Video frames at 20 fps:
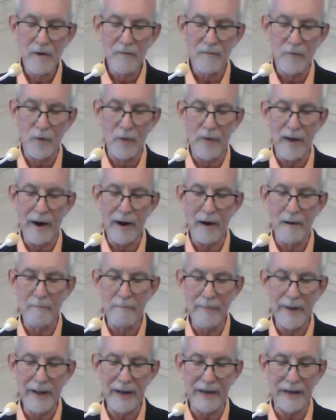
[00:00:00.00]
for there are
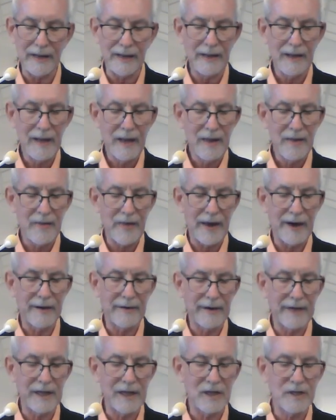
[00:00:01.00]
many that are
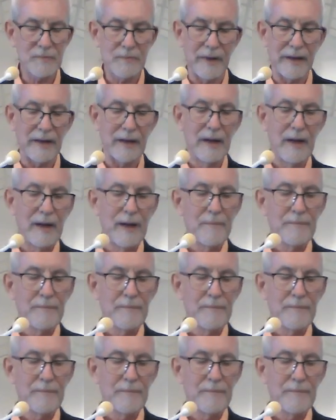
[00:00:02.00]
against me.